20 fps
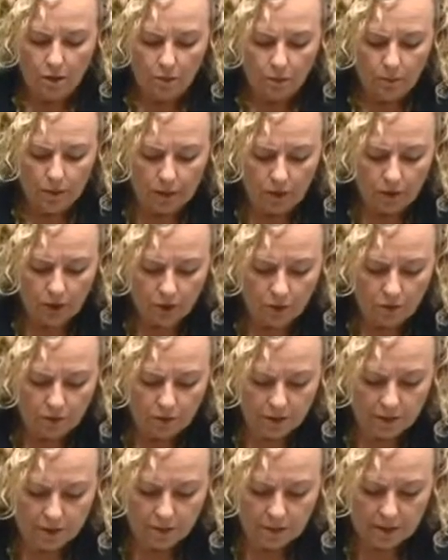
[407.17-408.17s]
We know
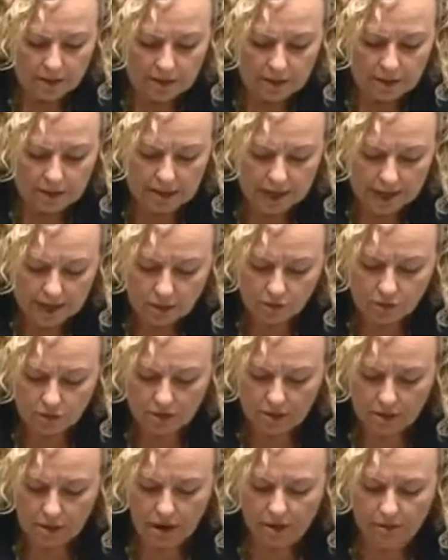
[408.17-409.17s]
that the most
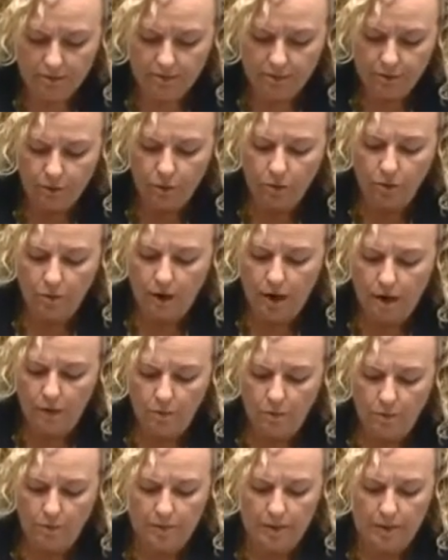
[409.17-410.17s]
dangerous time for a
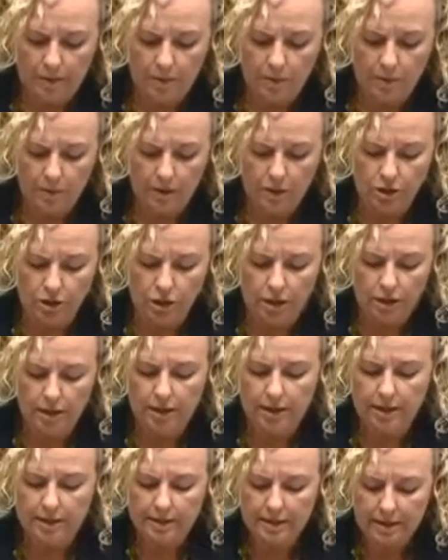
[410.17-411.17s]
woman is when
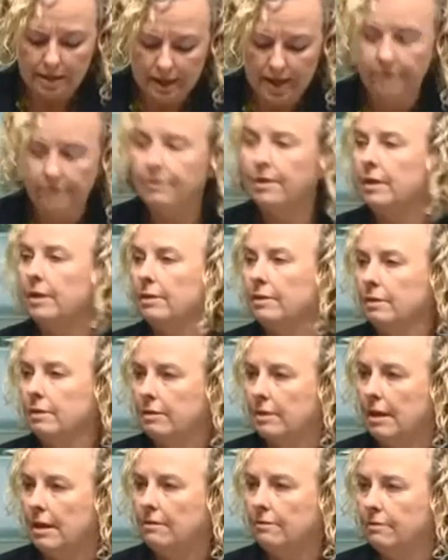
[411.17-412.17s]
she is leaving
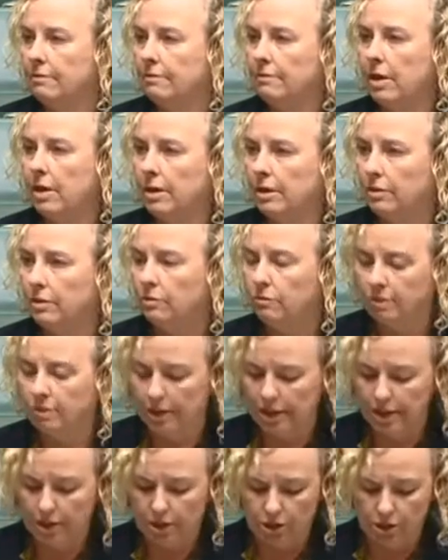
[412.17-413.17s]
that violent
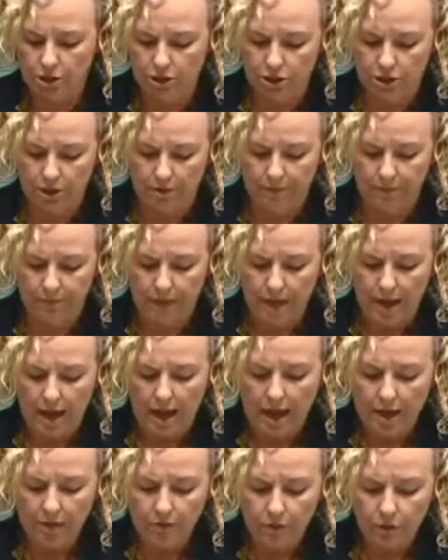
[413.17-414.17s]
relationship.
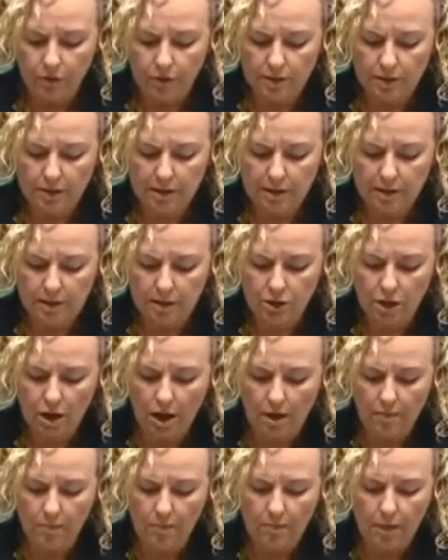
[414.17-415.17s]
And of course, it's a
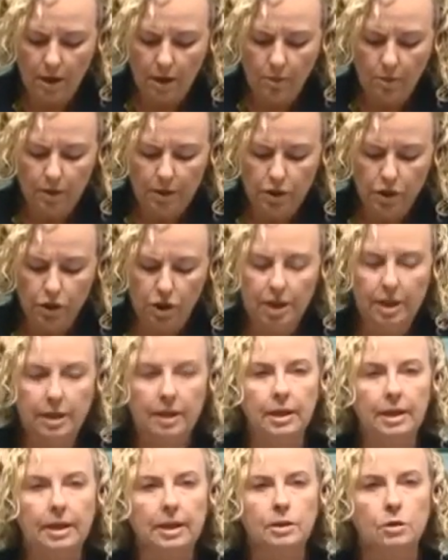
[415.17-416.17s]
time when she
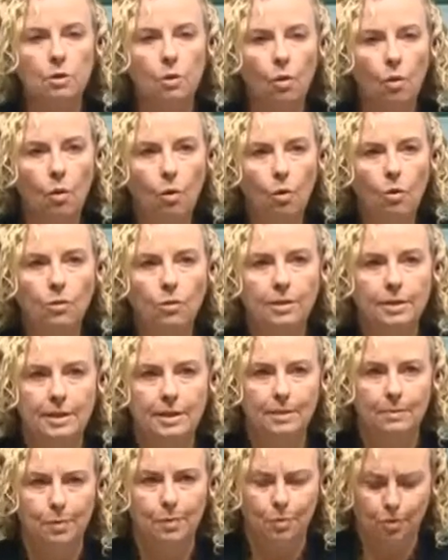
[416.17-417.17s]
needs all the
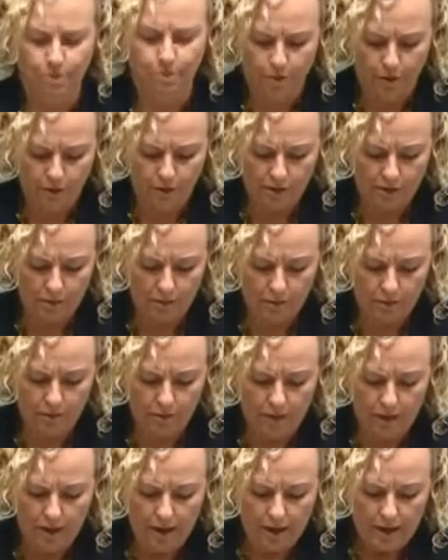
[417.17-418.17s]
support possible.
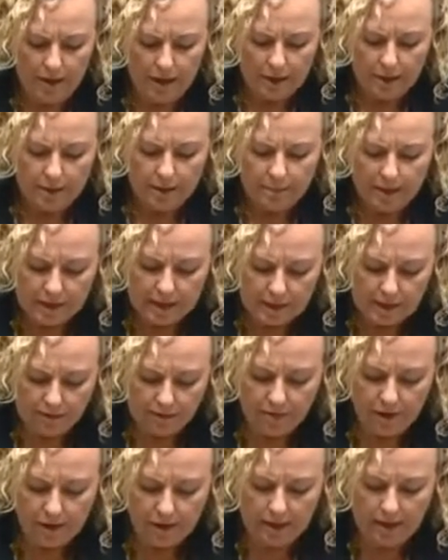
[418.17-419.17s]
Domestic
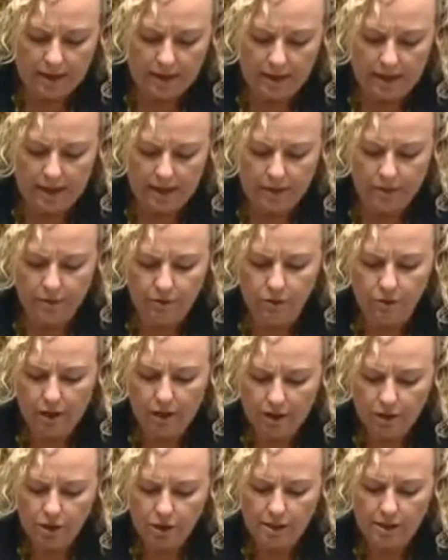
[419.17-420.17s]
violence leave
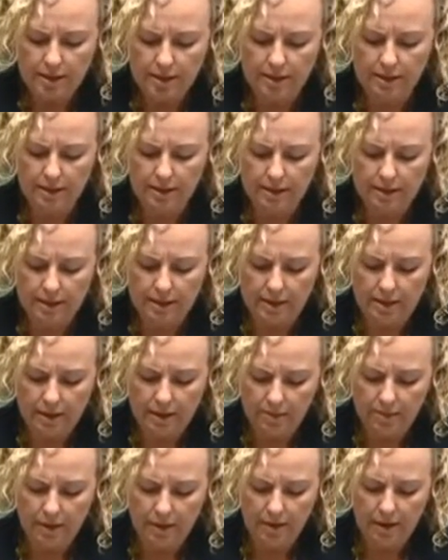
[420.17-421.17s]
crushes
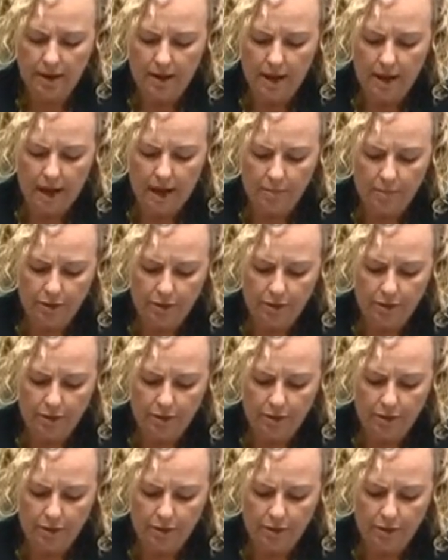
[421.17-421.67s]
stigma and